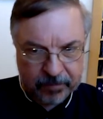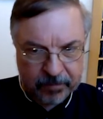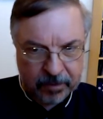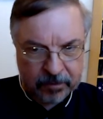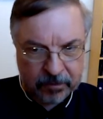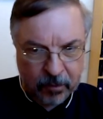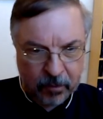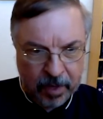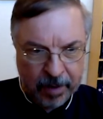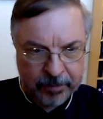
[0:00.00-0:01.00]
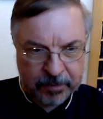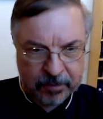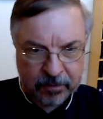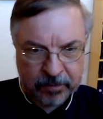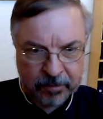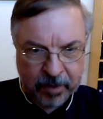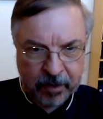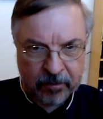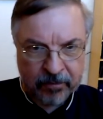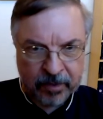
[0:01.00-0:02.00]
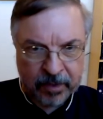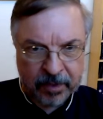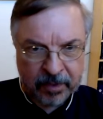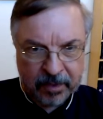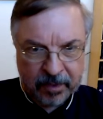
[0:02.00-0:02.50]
there's a total absence of the microvilli.